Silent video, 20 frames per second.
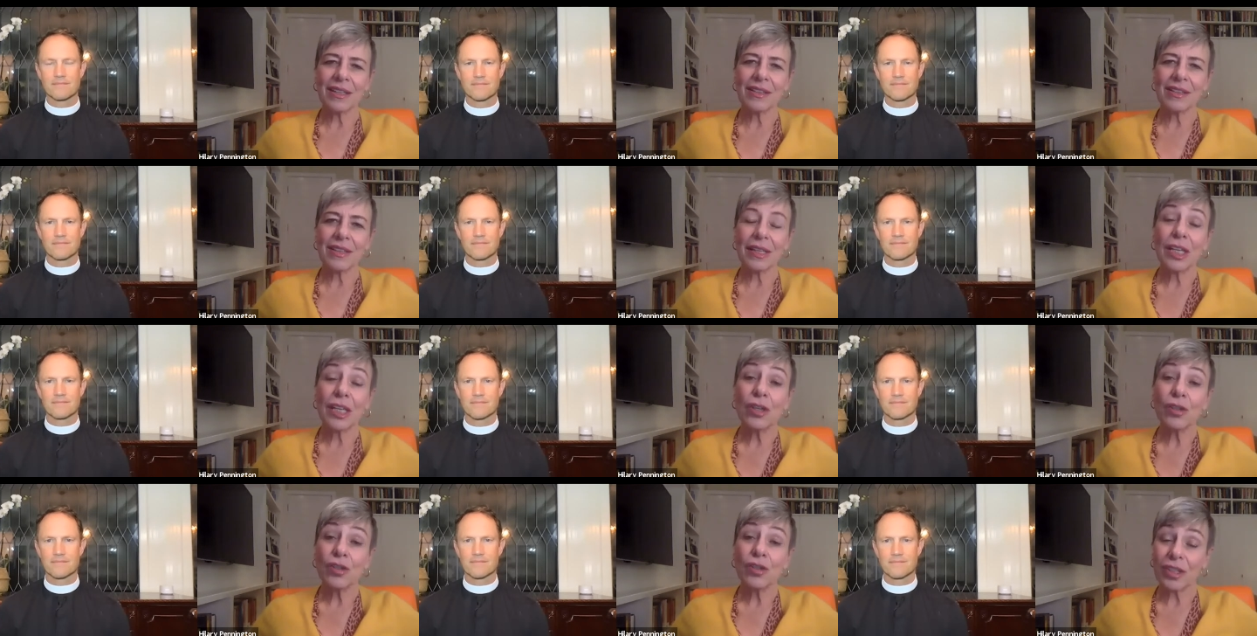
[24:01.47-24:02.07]
Speaker 1: the
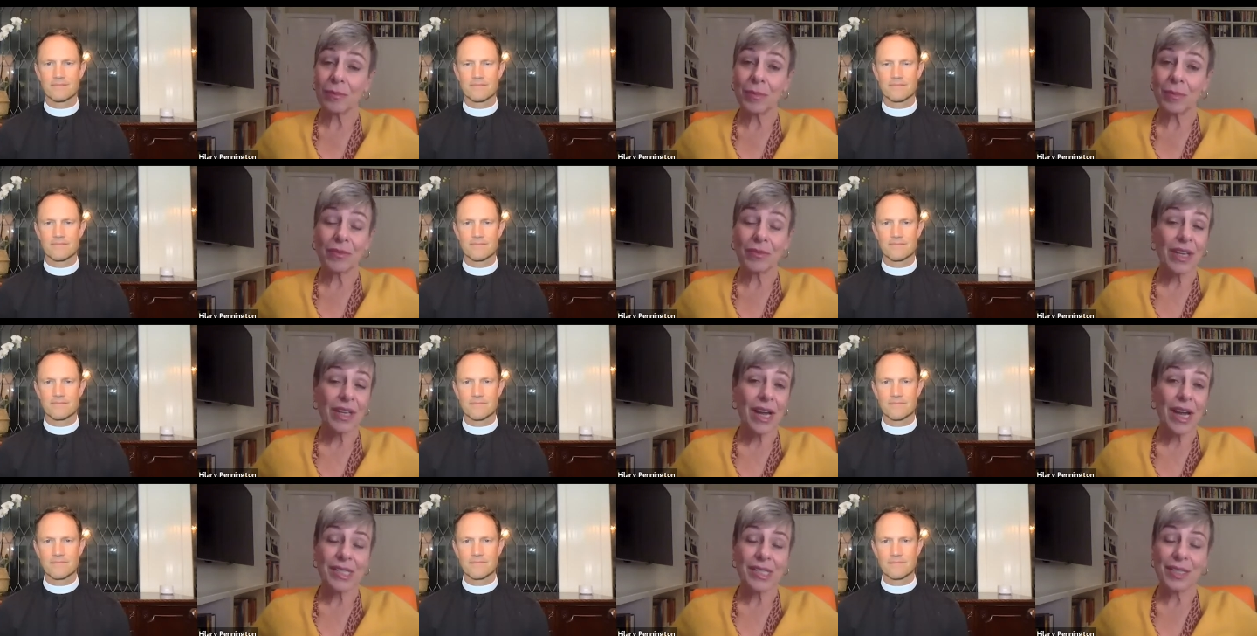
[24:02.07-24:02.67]
leadership of
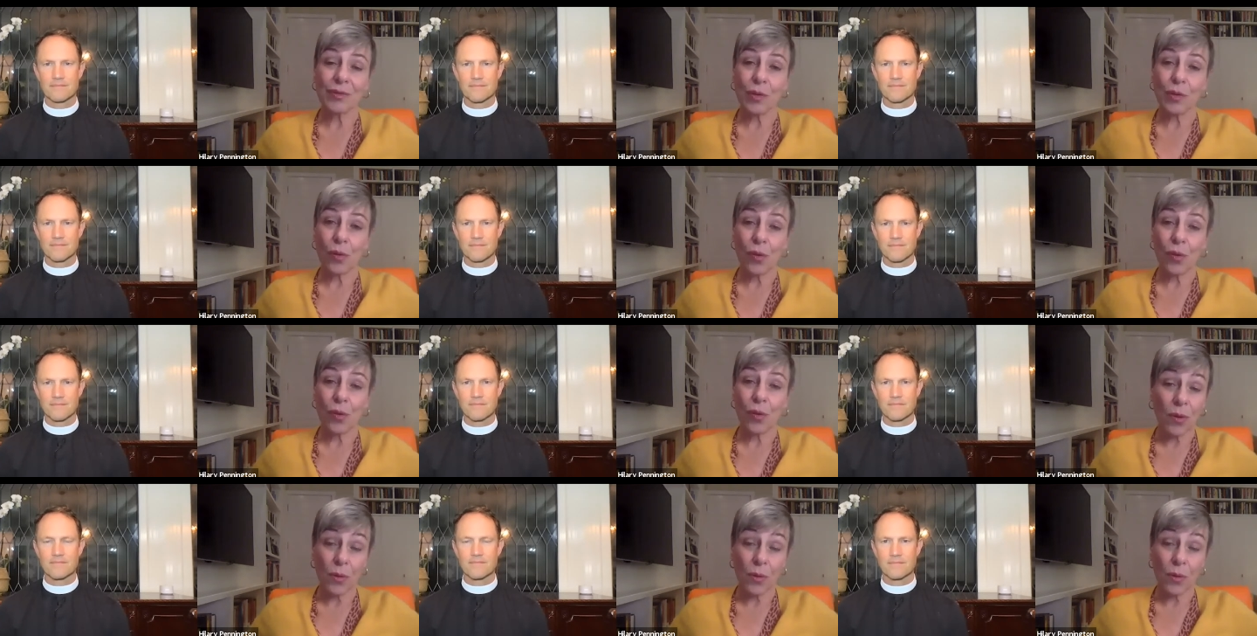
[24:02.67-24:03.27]
the kinds of
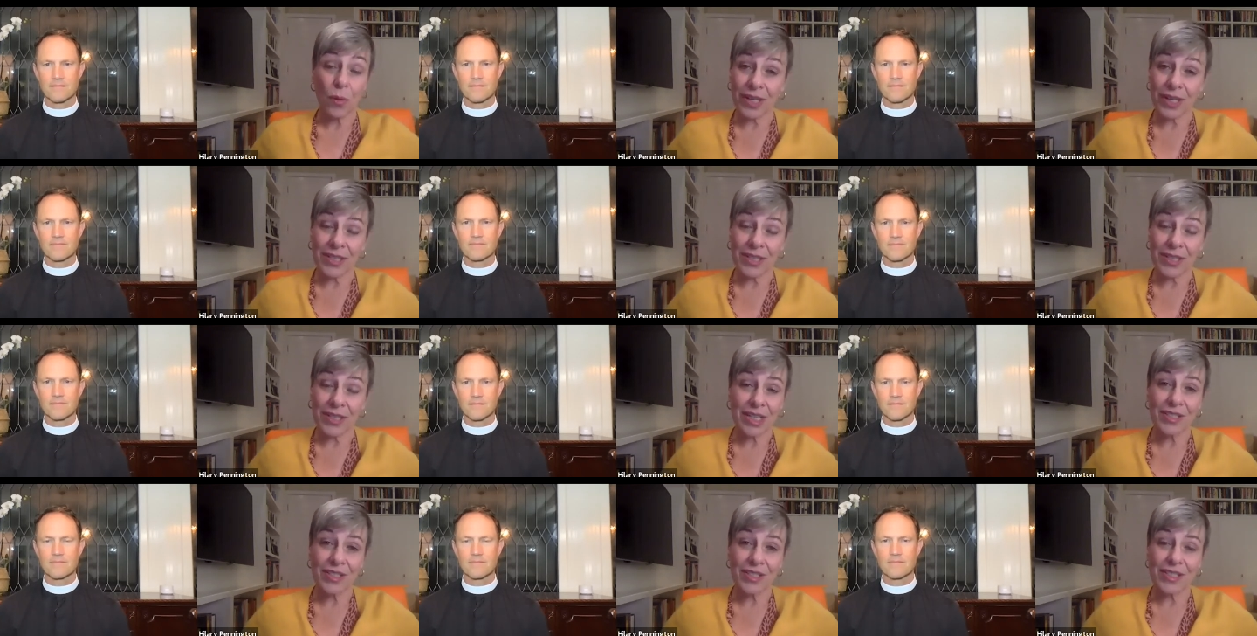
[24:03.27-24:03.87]
or,
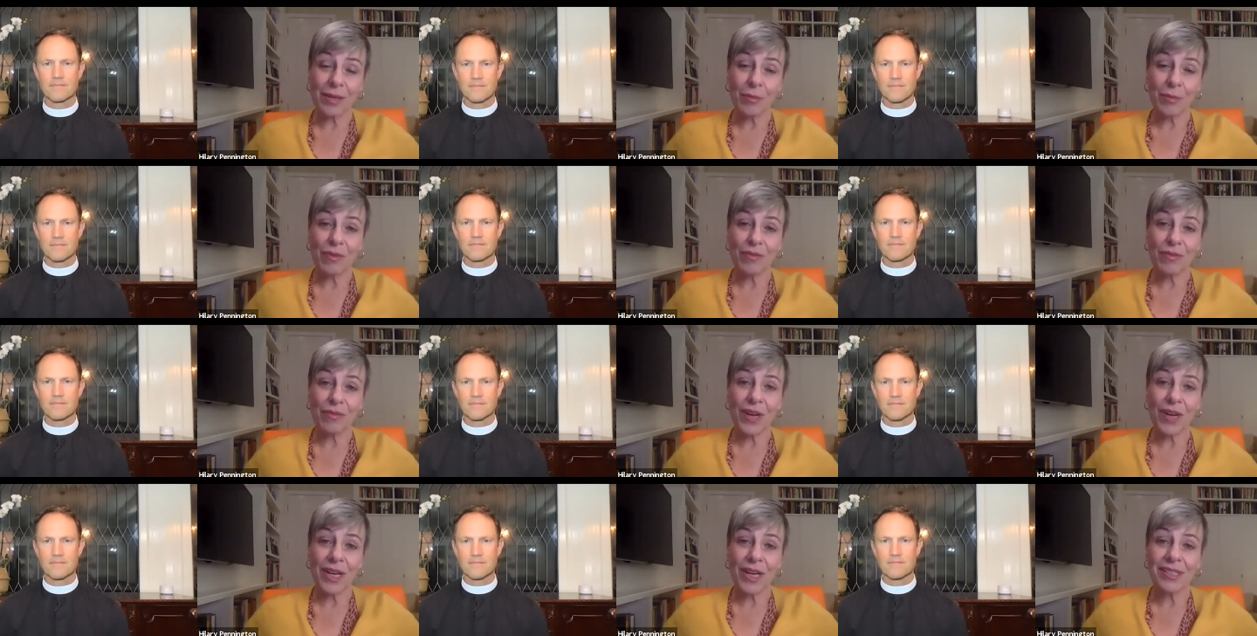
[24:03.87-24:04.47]
organizations that we
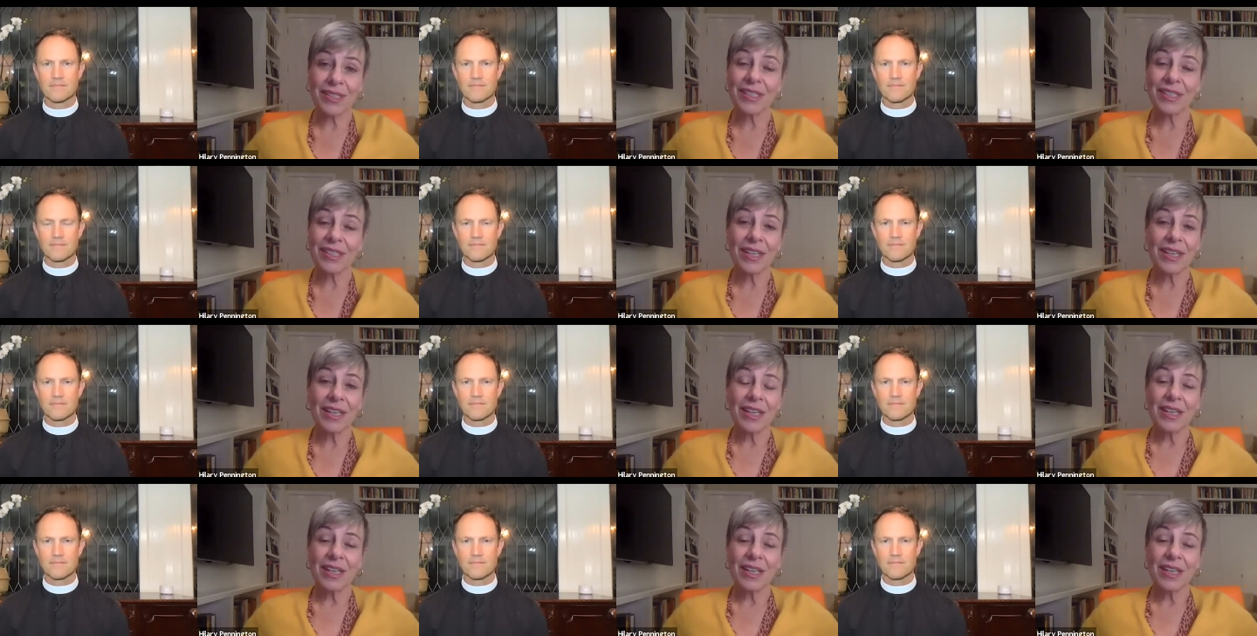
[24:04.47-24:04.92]
fund